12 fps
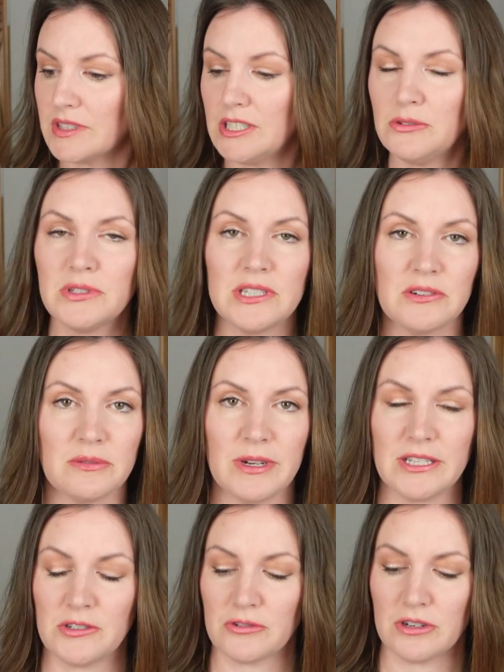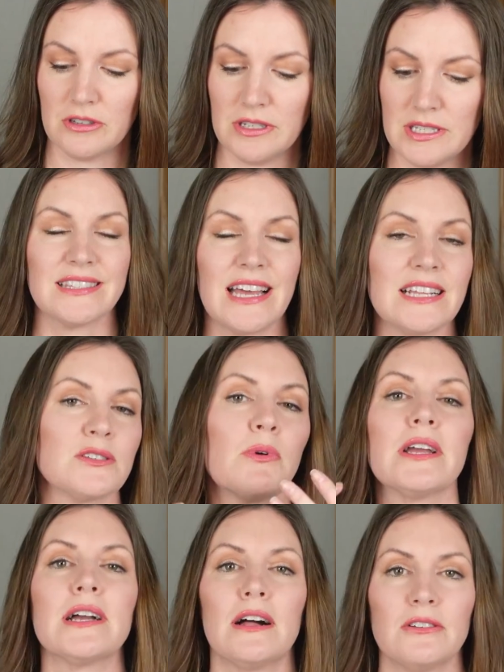you see where my struggle is. That's
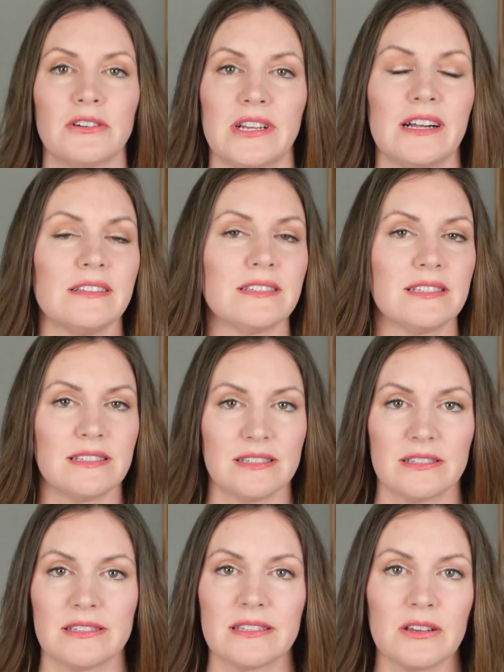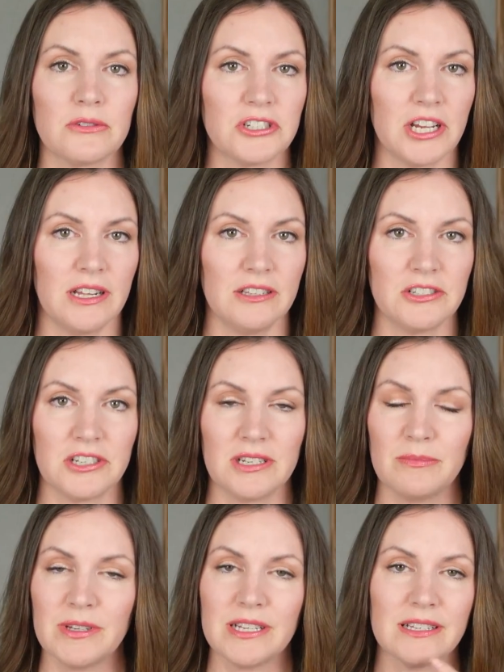why color analysis is so
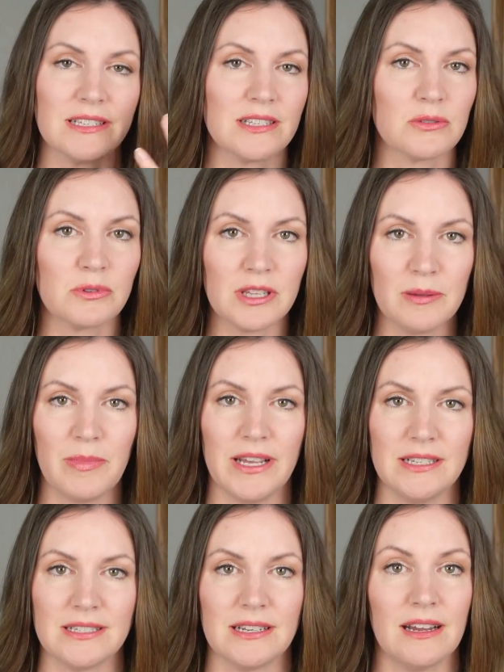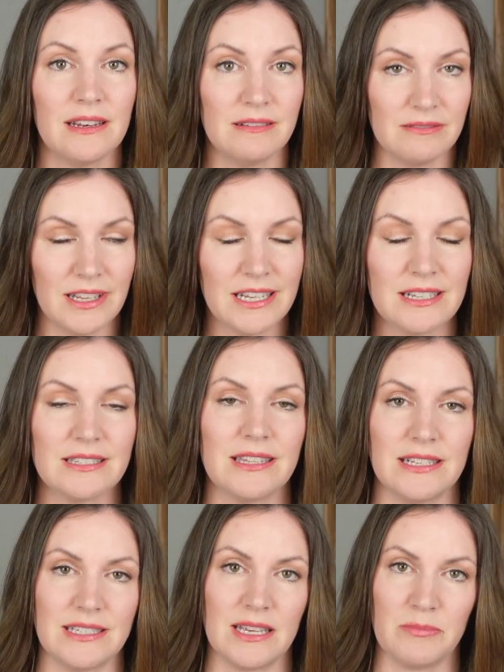challenging, because it's really based on, like
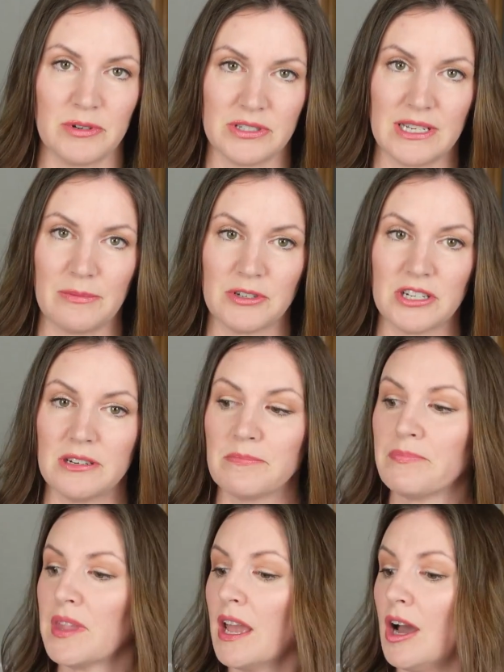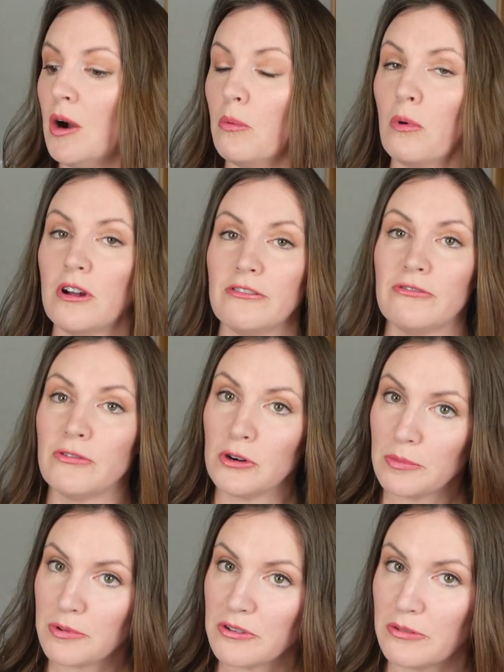they said, perception. One
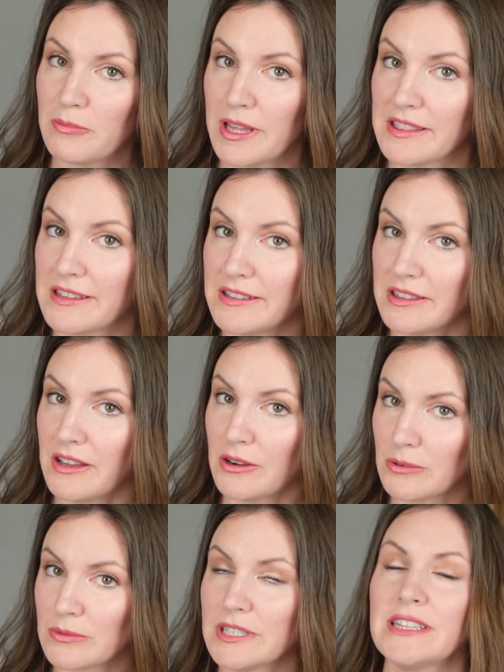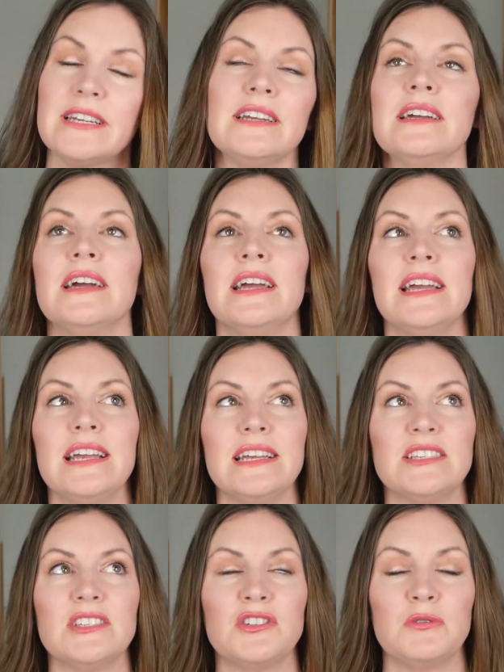foolproof method, though, really,
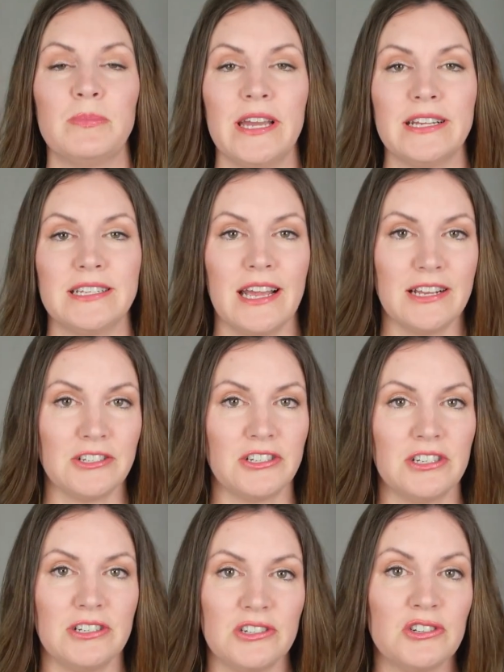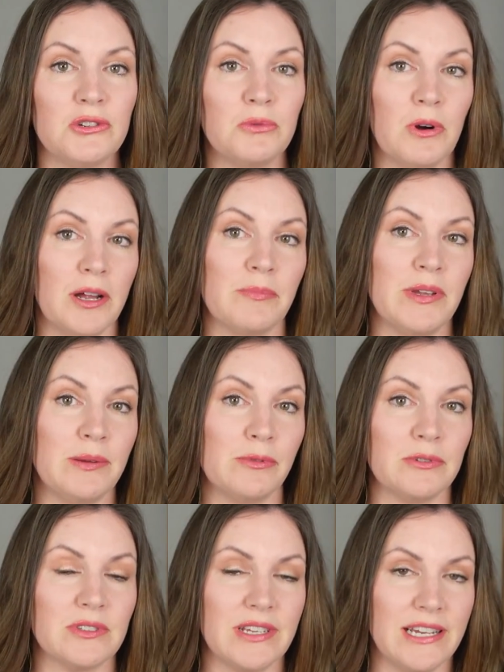is to pay attention to what
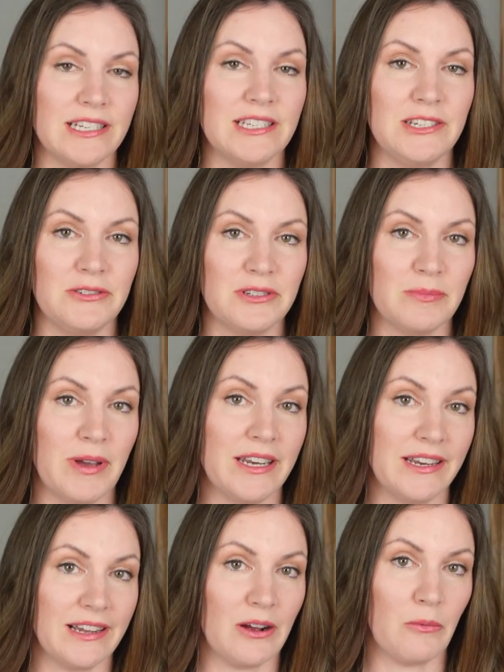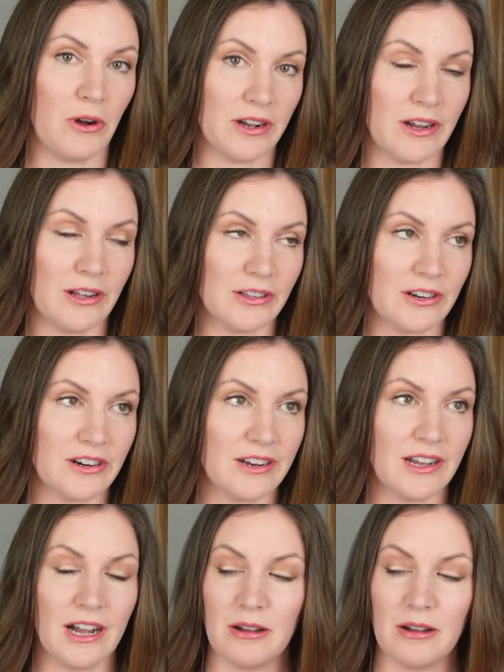people say to you depending on what color.